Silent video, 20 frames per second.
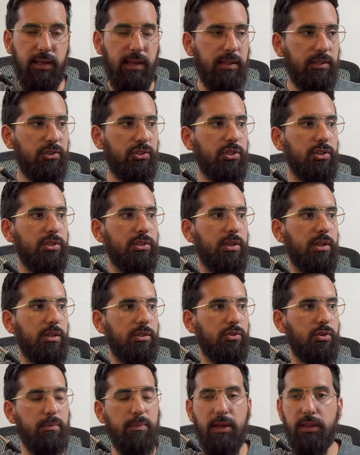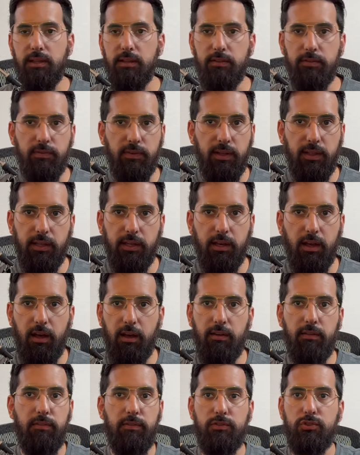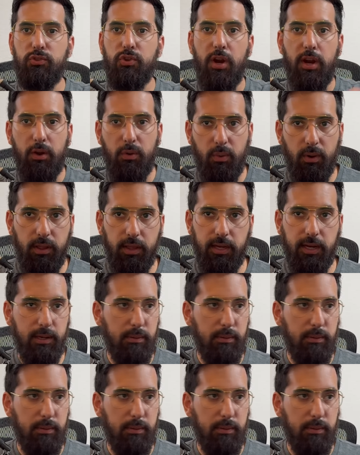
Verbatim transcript: it's just a tremendous feeling of tranquility